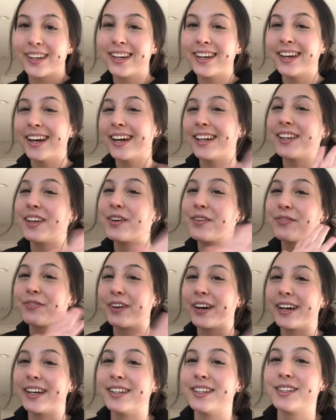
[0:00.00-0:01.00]
Hello
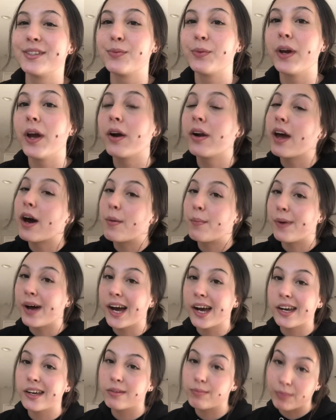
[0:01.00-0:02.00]
friends, we are now
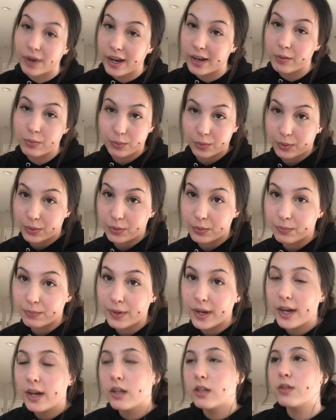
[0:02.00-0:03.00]
back in my room
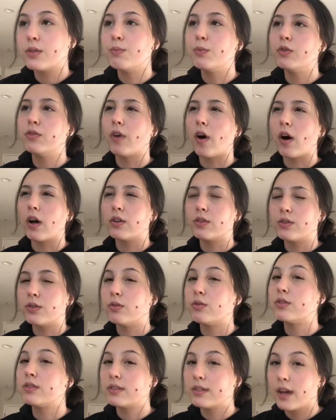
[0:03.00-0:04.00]
to move on to
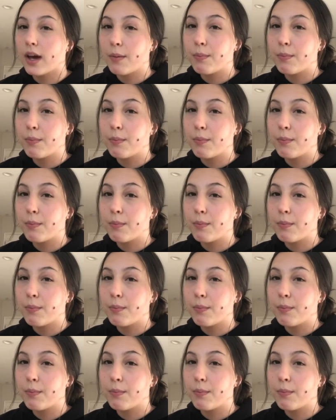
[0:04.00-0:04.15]
step